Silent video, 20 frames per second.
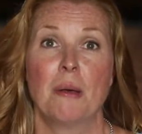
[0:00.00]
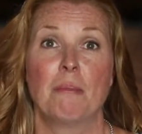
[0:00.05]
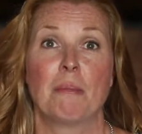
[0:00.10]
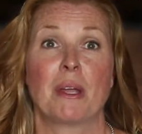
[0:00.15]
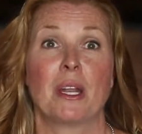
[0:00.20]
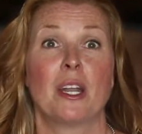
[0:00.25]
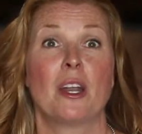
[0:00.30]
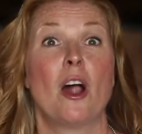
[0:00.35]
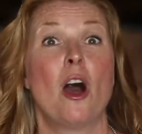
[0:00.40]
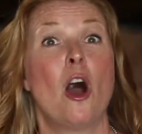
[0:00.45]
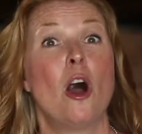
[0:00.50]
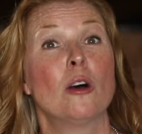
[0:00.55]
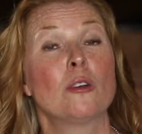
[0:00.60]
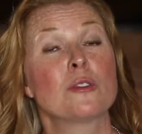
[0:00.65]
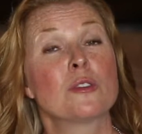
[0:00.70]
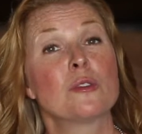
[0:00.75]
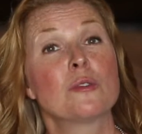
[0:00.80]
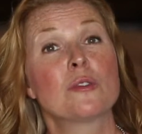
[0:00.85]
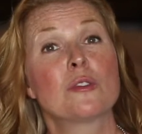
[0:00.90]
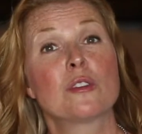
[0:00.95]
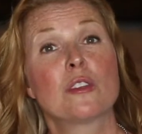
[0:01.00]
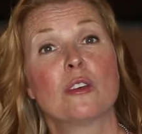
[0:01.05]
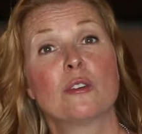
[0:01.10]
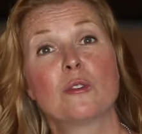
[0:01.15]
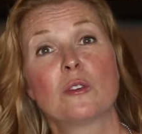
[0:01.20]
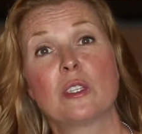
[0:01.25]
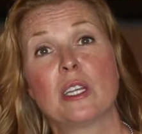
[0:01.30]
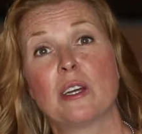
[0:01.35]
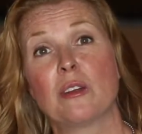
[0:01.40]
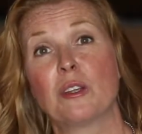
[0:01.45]
but it also
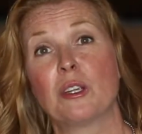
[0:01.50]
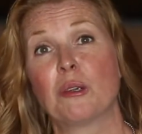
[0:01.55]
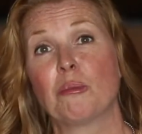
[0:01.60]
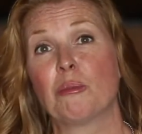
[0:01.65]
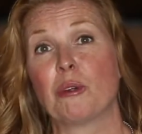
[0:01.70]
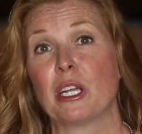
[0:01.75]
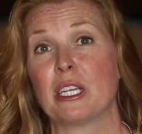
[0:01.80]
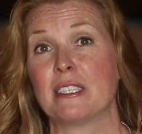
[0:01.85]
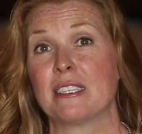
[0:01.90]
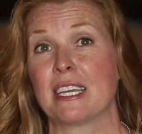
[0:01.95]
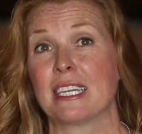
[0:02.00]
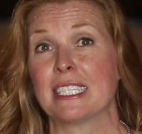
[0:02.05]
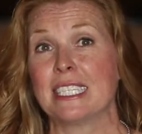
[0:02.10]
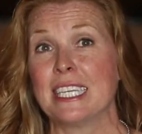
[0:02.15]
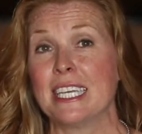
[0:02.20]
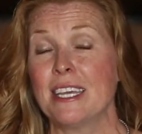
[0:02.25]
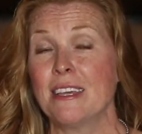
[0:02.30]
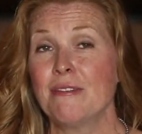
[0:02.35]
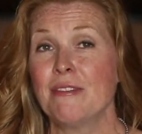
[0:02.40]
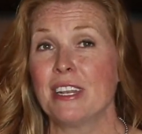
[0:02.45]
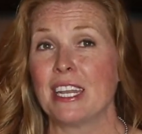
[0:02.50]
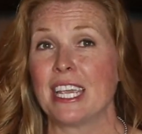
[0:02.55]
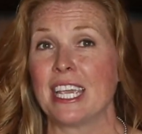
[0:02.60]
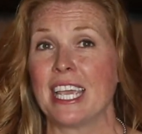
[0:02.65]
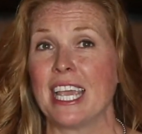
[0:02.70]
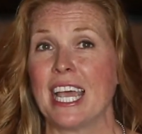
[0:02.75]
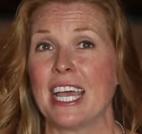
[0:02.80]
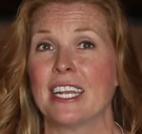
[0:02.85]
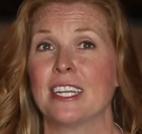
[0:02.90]
slows down your brain's activity